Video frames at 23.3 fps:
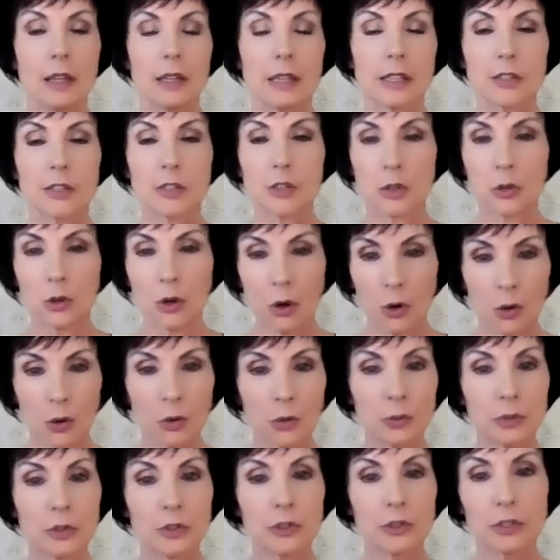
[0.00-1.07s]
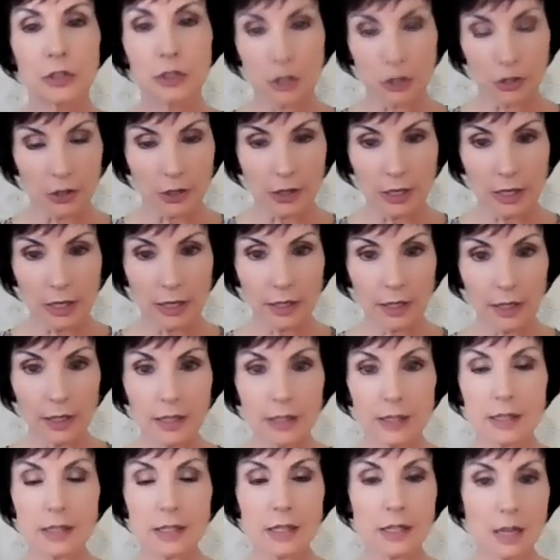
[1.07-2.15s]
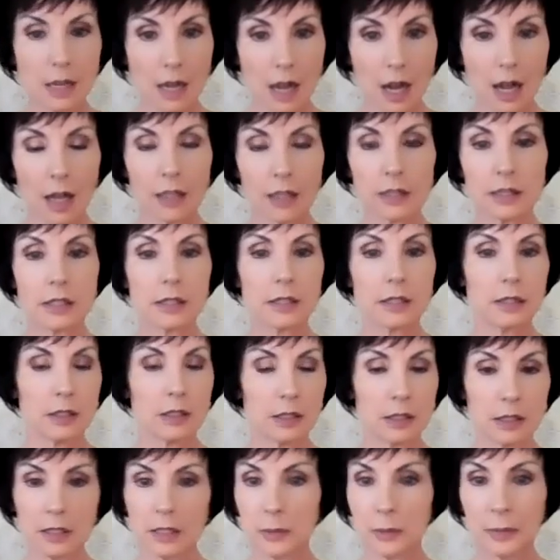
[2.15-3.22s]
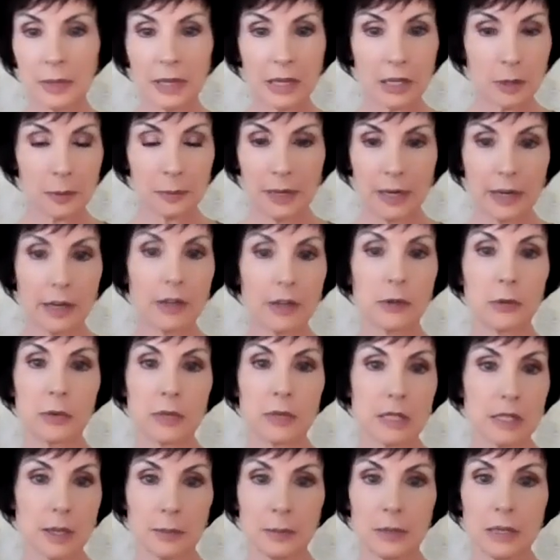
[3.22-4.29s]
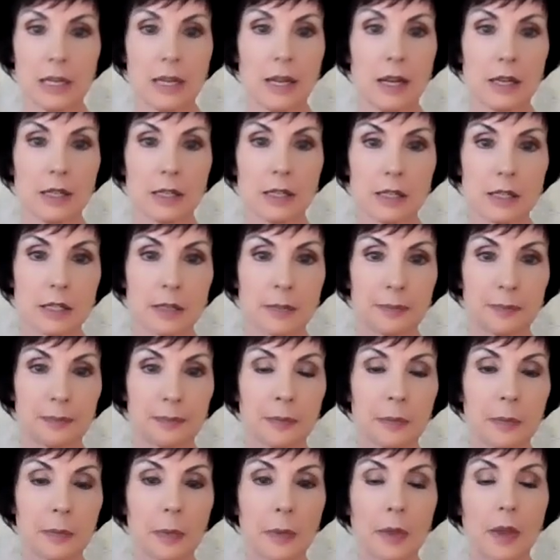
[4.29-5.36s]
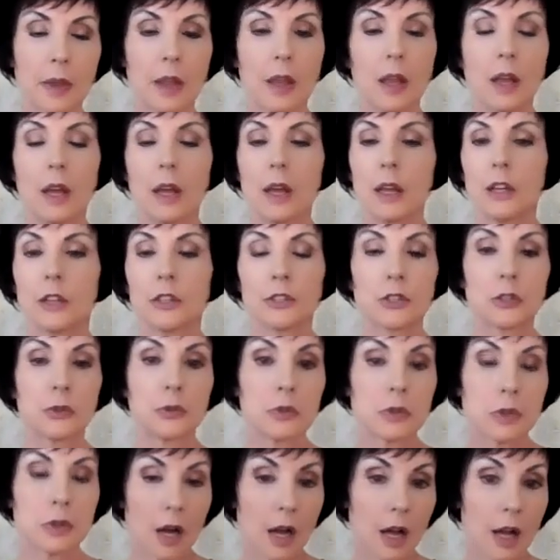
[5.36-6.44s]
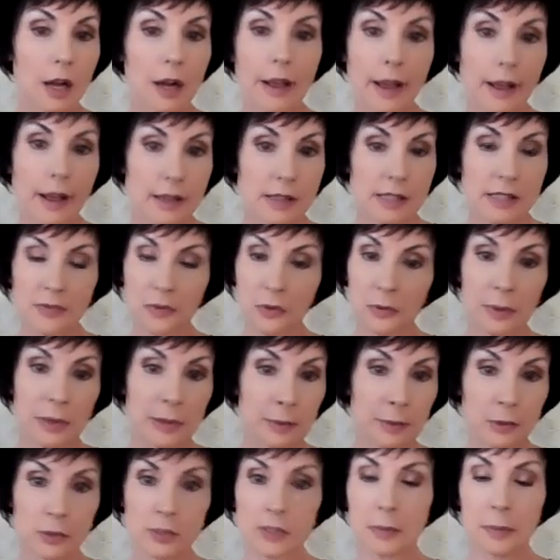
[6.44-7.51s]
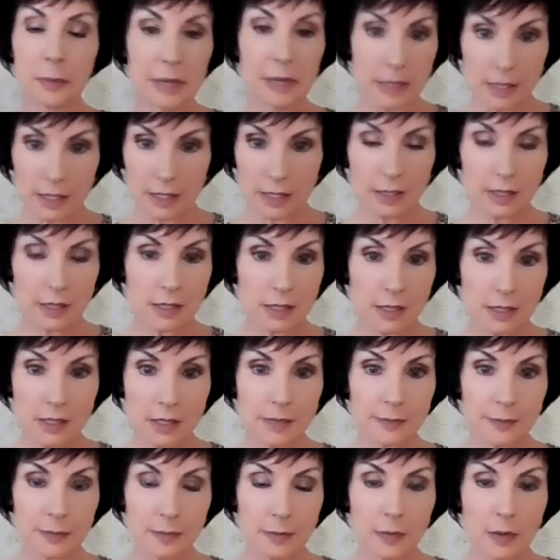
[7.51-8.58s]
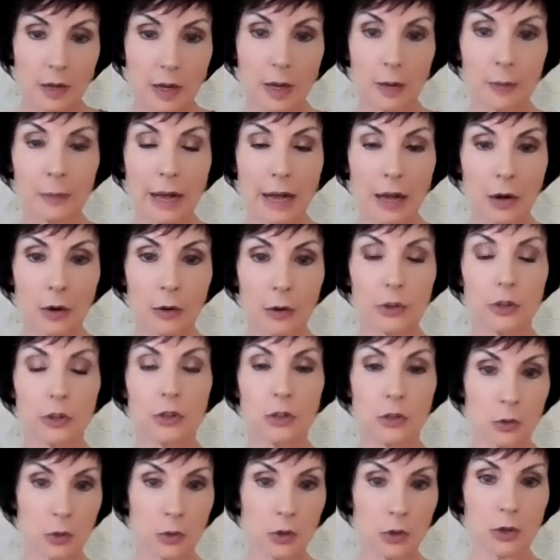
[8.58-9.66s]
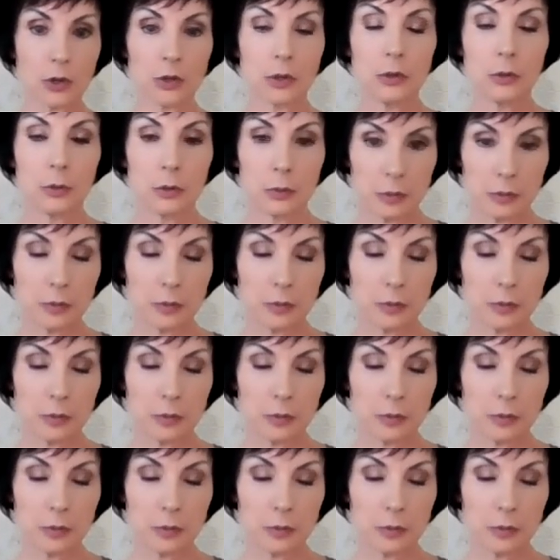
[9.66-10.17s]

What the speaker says: It's your own journey. It's not to be compared with somebody else. Do not ask for people's opinions about your